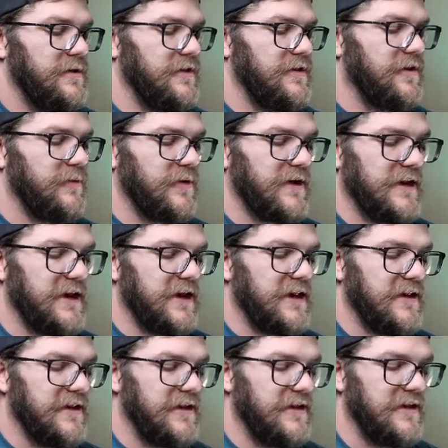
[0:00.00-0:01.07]
I think we're gonna
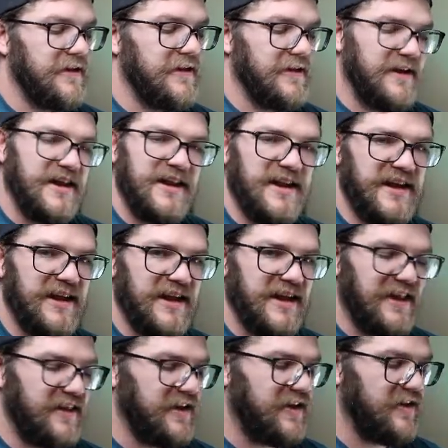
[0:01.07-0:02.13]
get
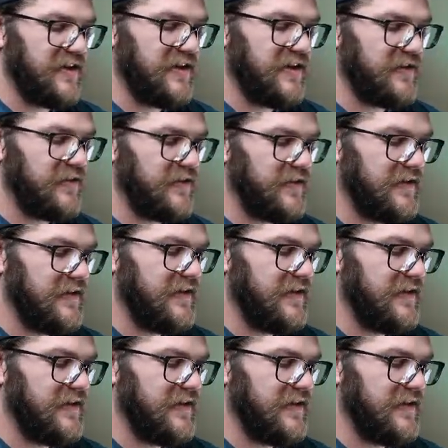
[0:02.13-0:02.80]
anything good in this one?